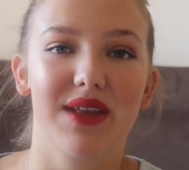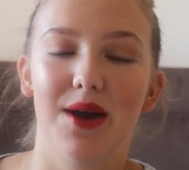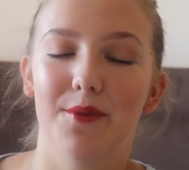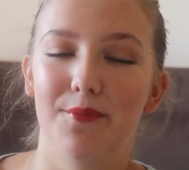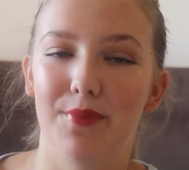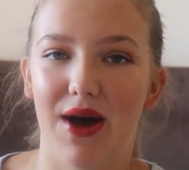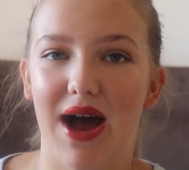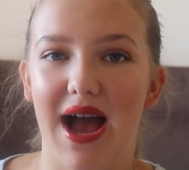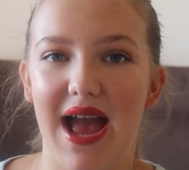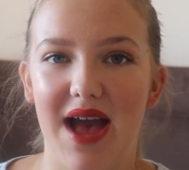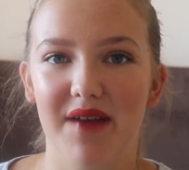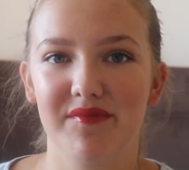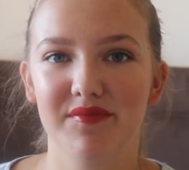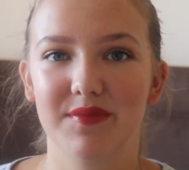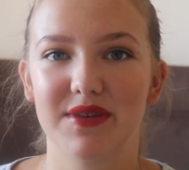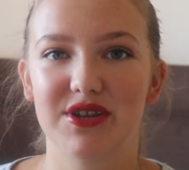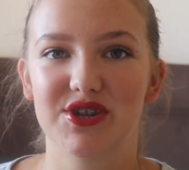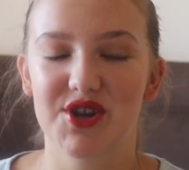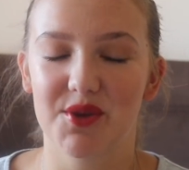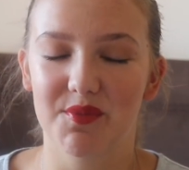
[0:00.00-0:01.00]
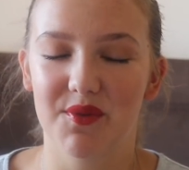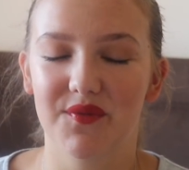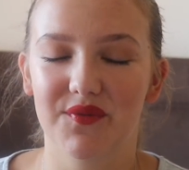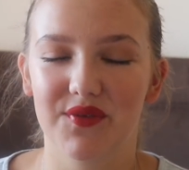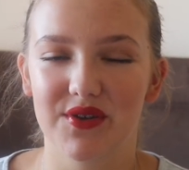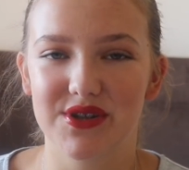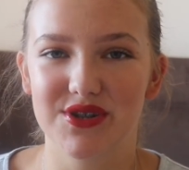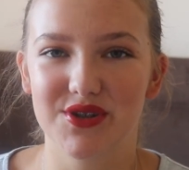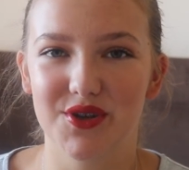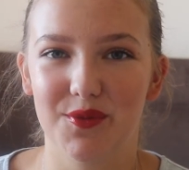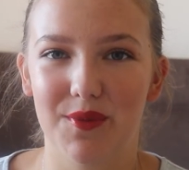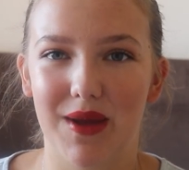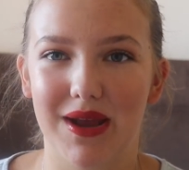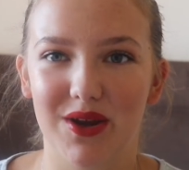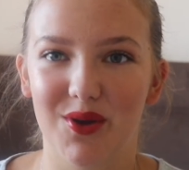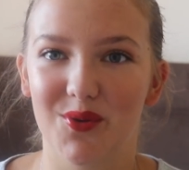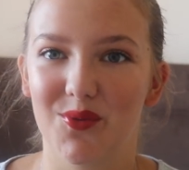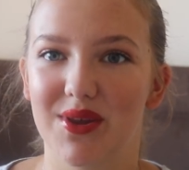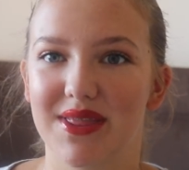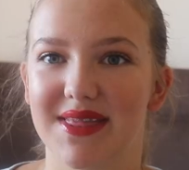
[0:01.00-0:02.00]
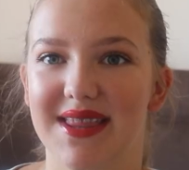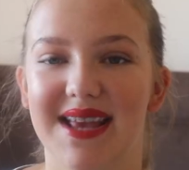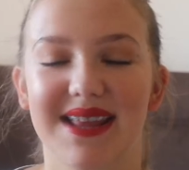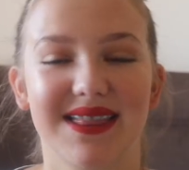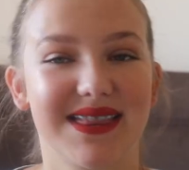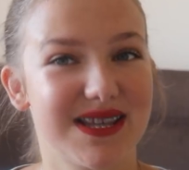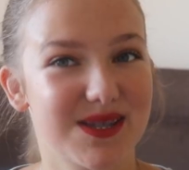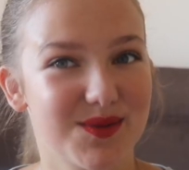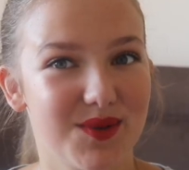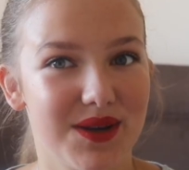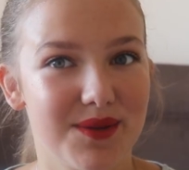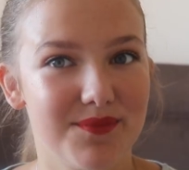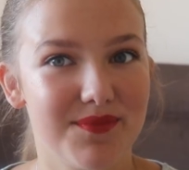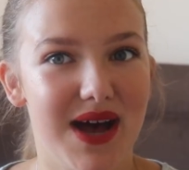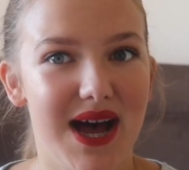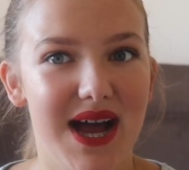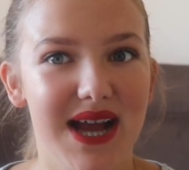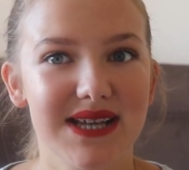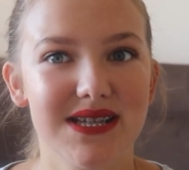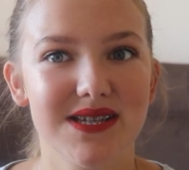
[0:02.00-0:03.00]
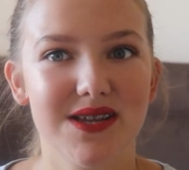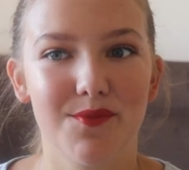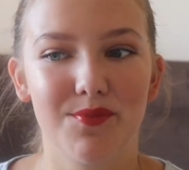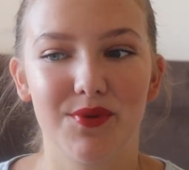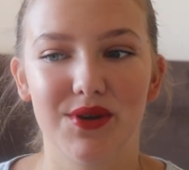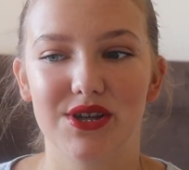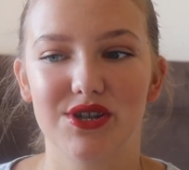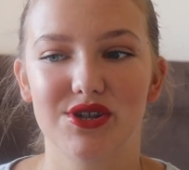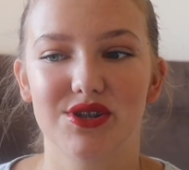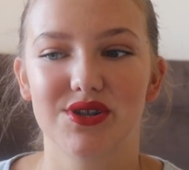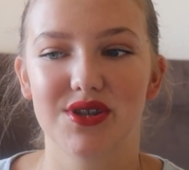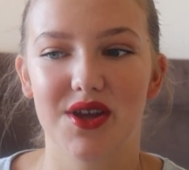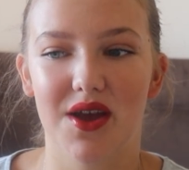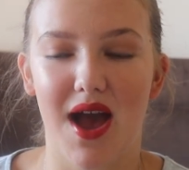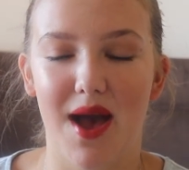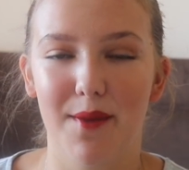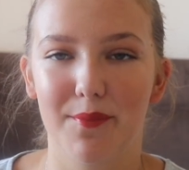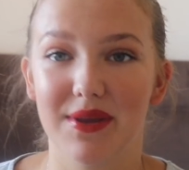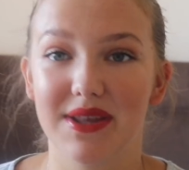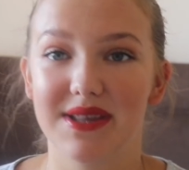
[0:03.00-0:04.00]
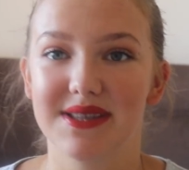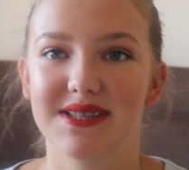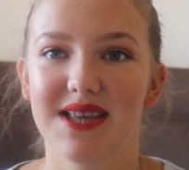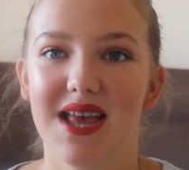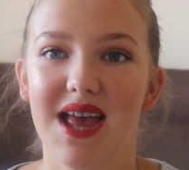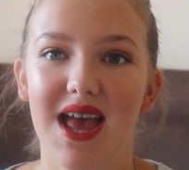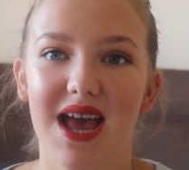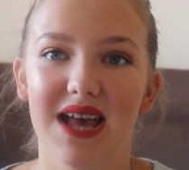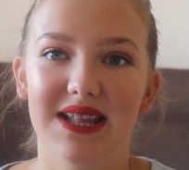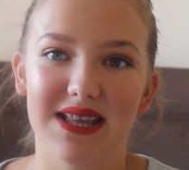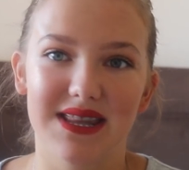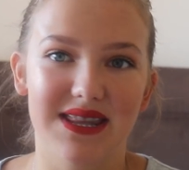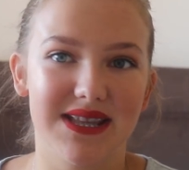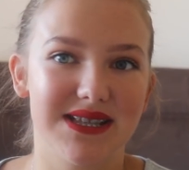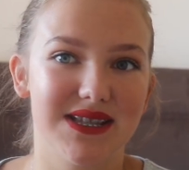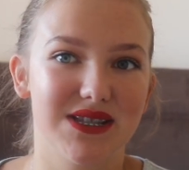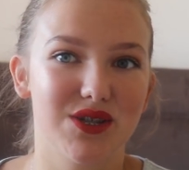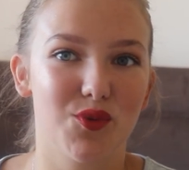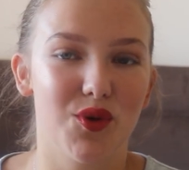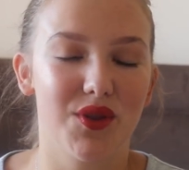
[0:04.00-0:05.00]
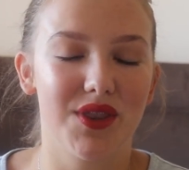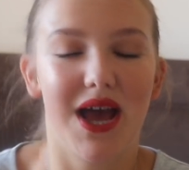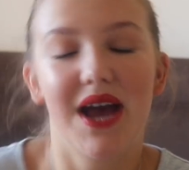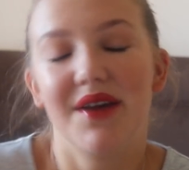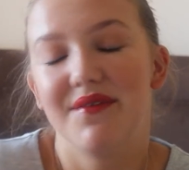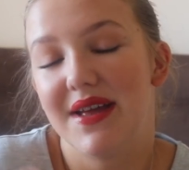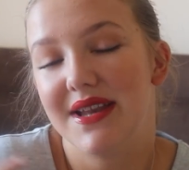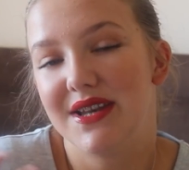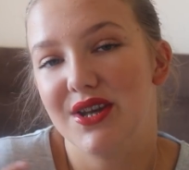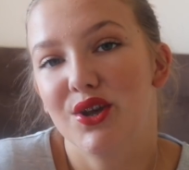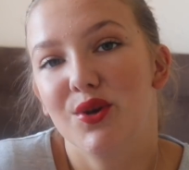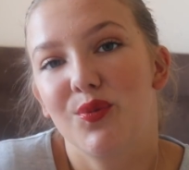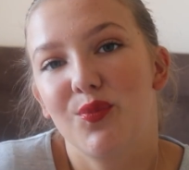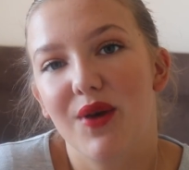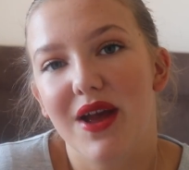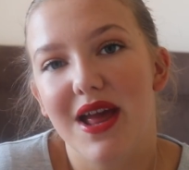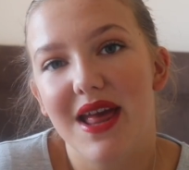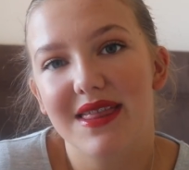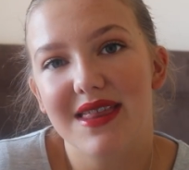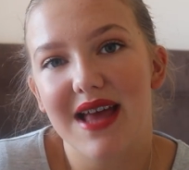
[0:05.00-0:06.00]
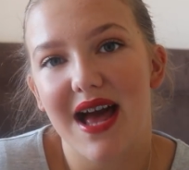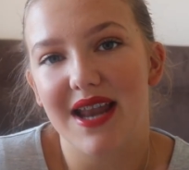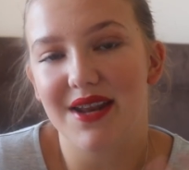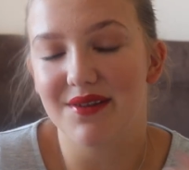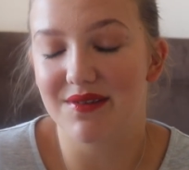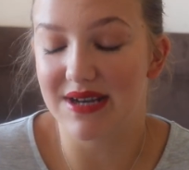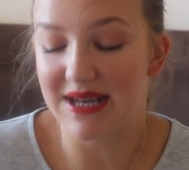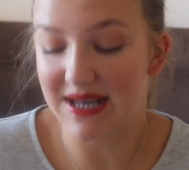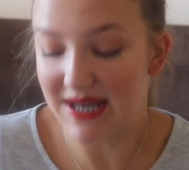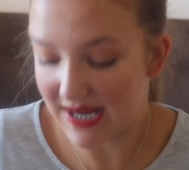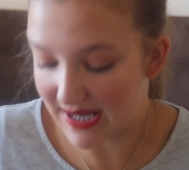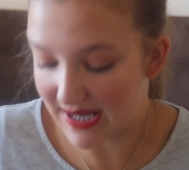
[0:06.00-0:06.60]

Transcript: But I haven't been shopping for a school bag with like this one in mind, but it just so happens that this is the one that I've ended up with and I really